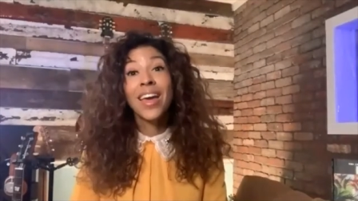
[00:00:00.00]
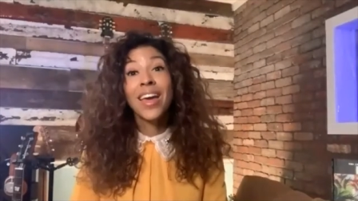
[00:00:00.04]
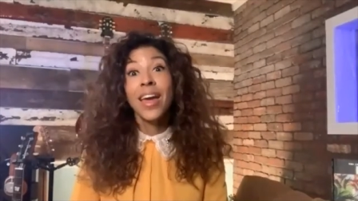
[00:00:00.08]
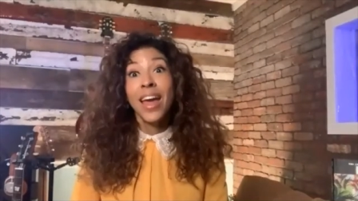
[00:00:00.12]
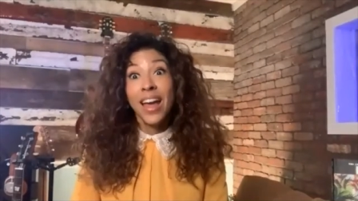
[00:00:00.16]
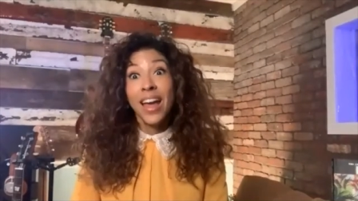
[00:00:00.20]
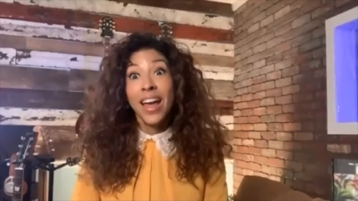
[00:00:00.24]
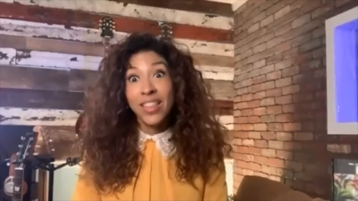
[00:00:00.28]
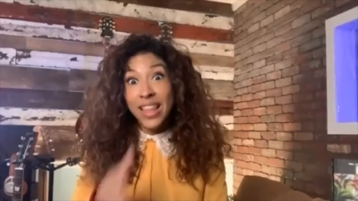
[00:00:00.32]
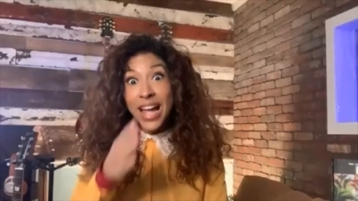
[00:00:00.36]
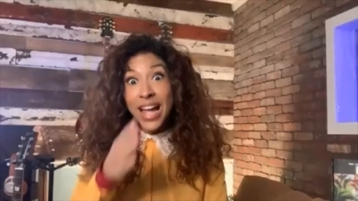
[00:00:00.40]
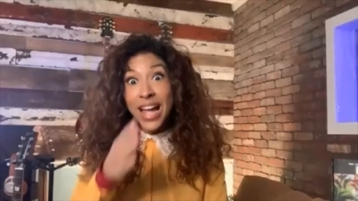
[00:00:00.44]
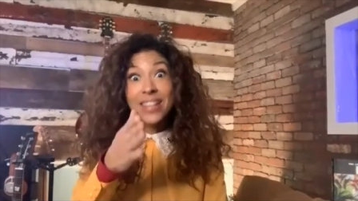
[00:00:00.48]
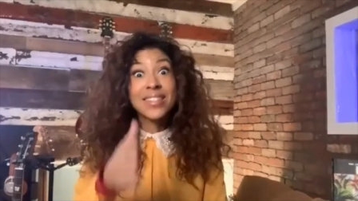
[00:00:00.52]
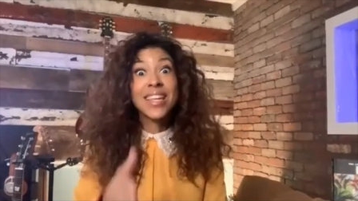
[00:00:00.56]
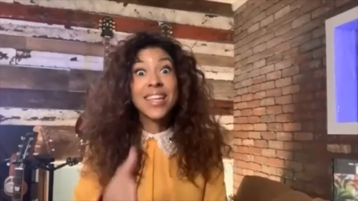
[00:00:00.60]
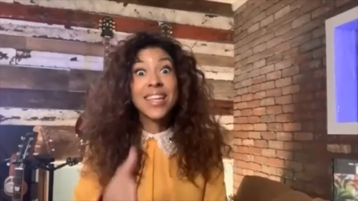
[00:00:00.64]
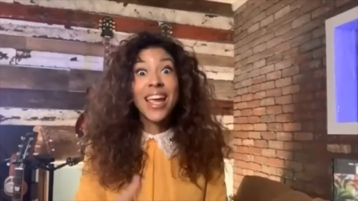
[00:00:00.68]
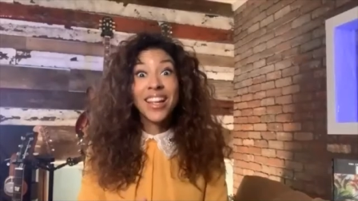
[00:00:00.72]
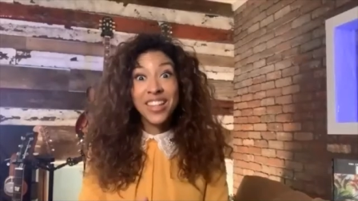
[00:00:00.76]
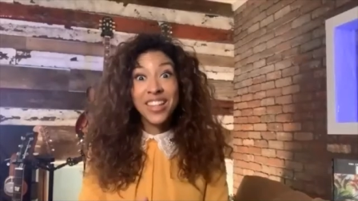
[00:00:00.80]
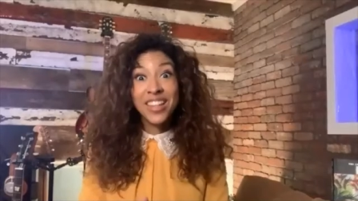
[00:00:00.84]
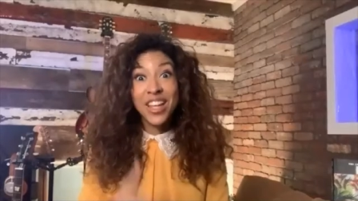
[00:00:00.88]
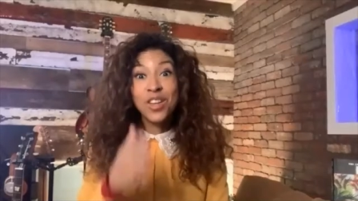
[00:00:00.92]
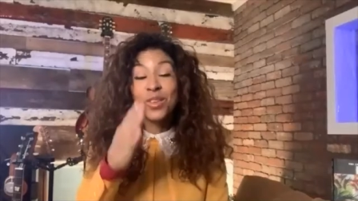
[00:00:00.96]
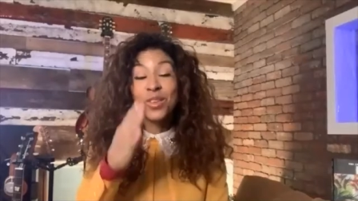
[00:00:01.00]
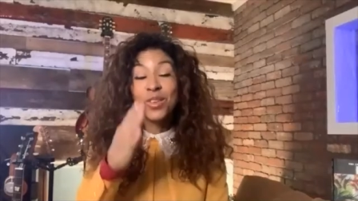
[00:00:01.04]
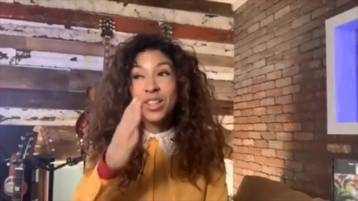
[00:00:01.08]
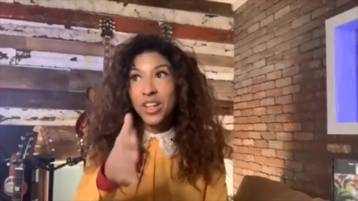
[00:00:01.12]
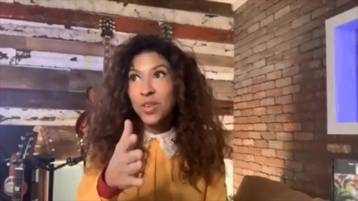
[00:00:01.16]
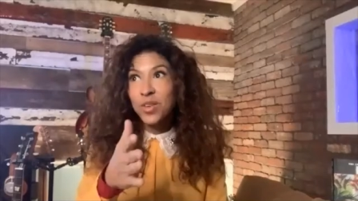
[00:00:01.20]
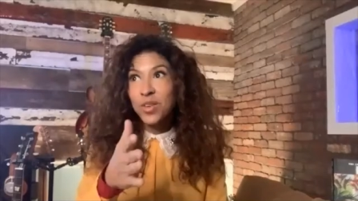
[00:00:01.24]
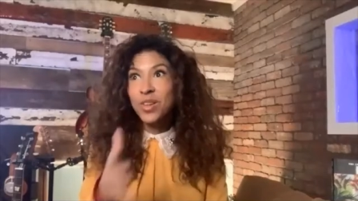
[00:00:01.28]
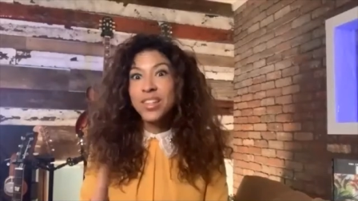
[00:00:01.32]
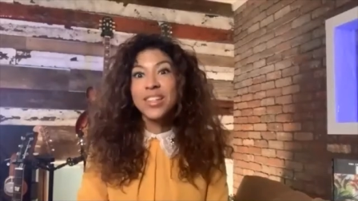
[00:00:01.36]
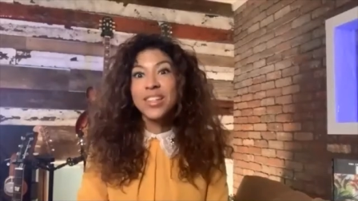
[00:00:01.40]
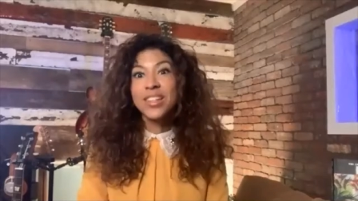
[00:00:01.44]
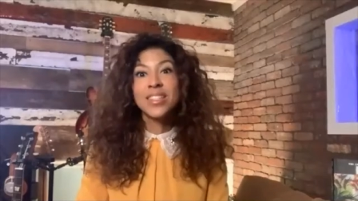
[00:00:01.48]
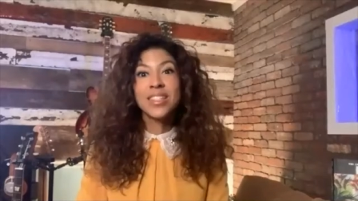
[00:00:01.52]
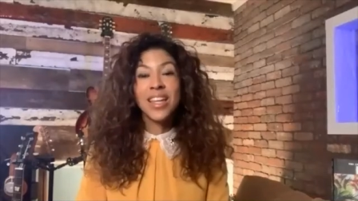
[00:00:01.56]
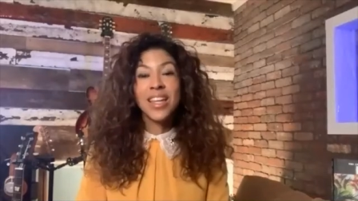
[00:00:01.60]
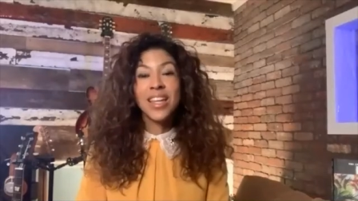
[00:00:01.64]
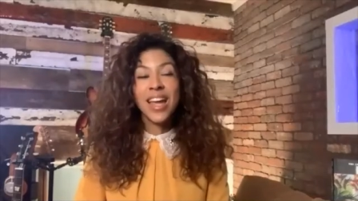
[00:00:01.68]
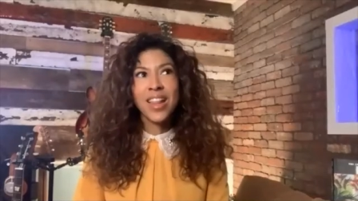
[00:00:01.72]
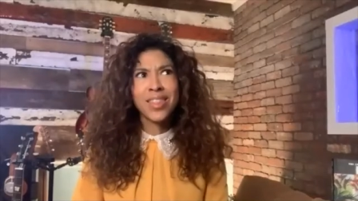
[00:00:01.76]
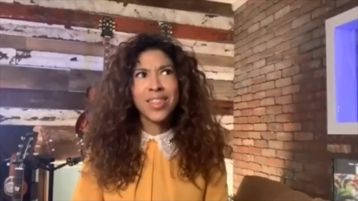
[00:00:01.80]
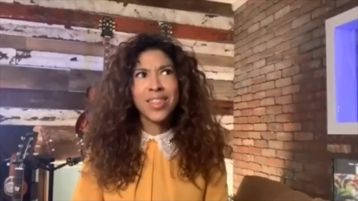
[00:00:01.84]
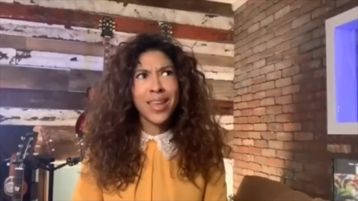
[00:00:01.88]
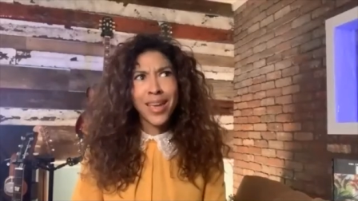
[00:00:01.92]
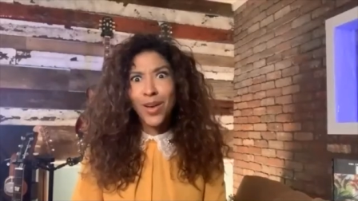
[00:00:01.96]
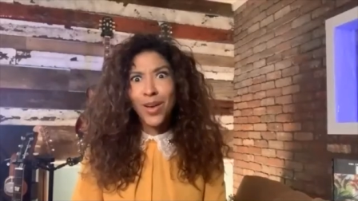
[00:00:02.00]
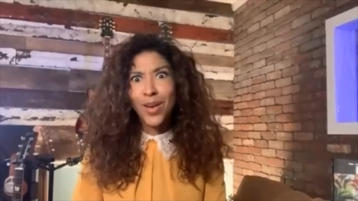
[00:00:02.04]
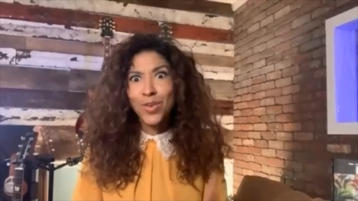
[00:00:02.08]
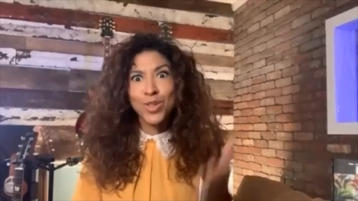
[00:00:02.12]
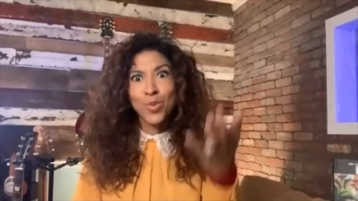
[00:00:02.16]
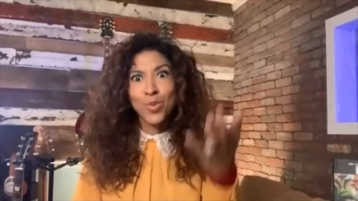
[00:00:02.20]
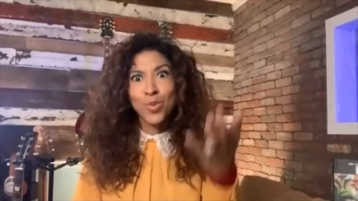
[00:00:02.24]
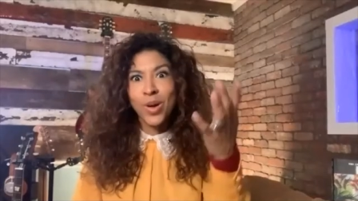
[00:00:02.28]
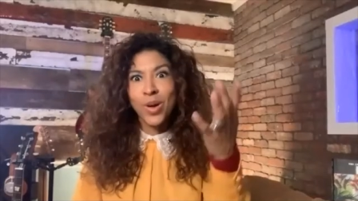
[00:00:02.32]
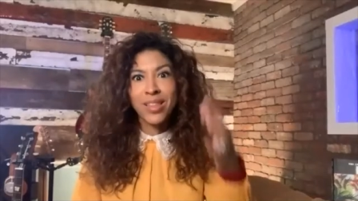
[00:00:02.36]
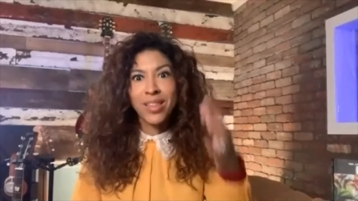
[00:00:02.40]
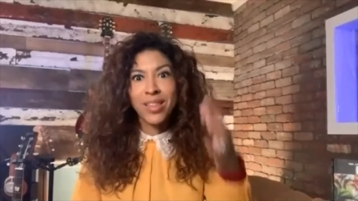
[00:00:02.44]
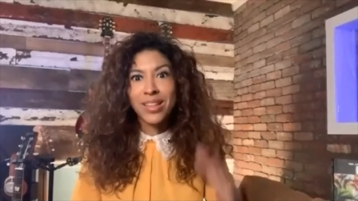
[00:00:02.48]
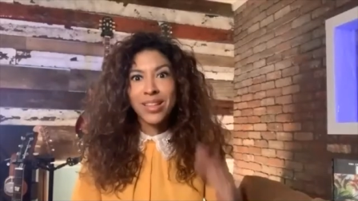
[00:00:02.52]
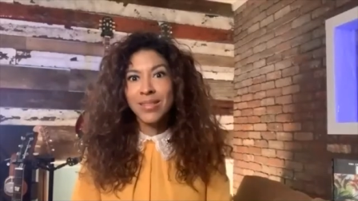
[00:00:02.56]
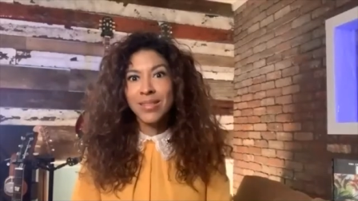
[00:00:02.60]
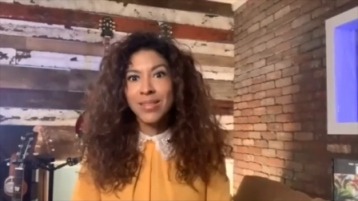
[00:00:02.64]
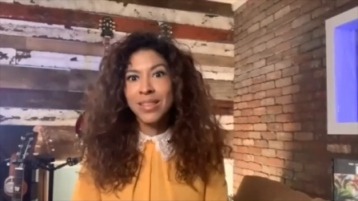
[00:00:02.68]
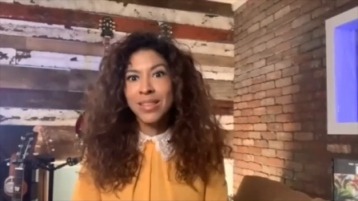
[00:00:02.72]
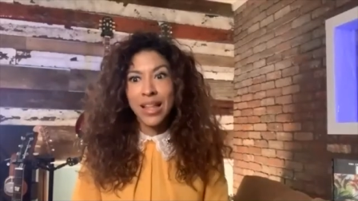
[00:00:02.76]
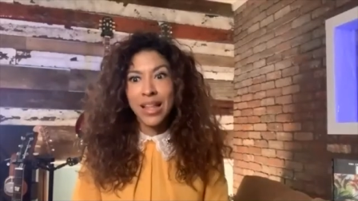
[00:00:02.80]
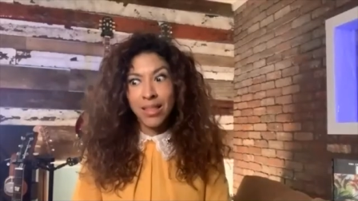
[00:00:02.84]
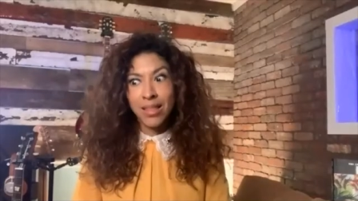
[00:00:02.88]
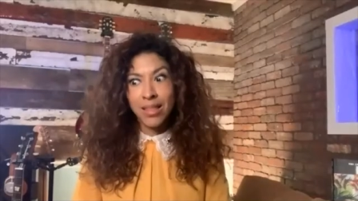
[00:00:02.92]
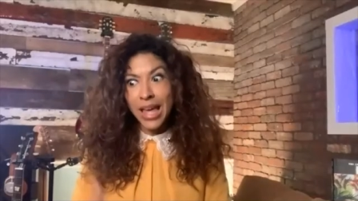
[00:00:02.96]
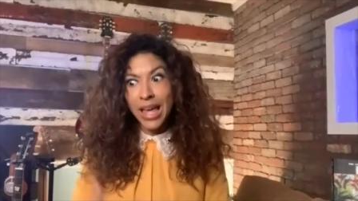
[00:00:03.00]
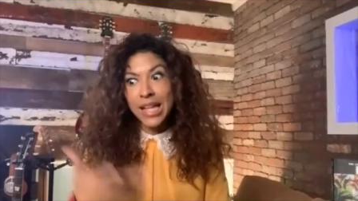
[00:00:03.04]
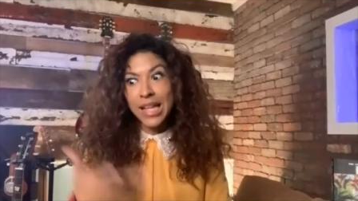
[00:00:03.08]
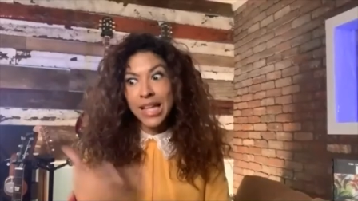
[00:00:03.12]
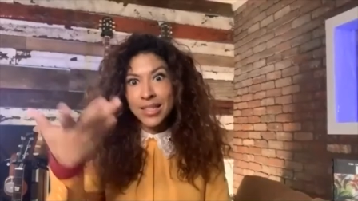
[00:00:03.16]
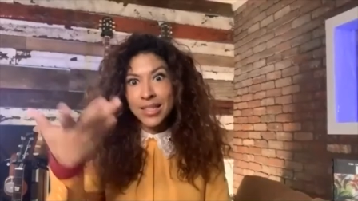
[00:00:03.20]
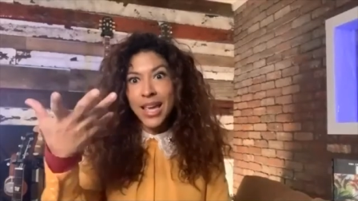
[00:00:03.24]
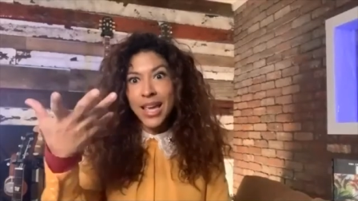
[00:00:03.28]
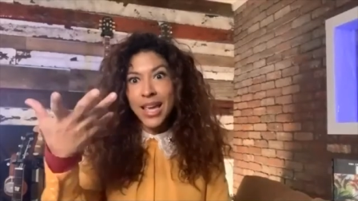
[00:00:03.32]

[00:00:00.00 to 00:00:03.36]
And that take that you literally see, I think it was one of that